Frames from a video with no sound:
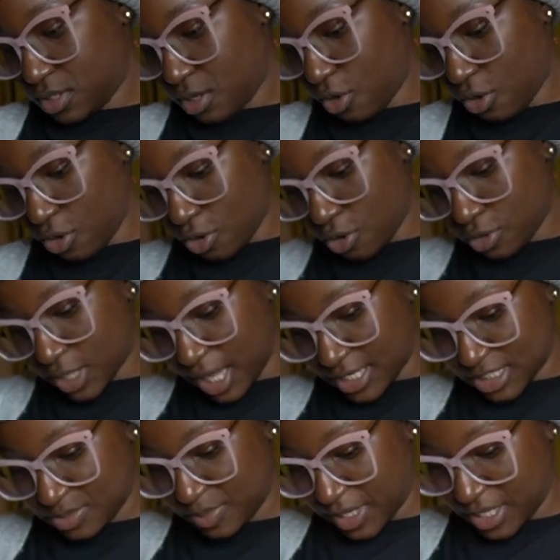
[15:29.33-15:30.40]
Whole lot
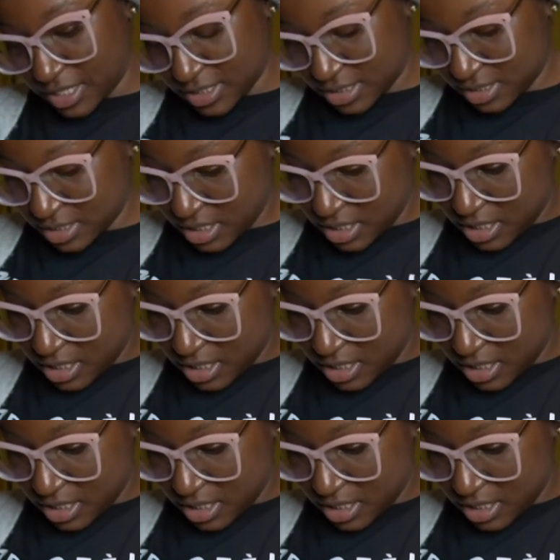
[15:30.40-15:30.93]
of space.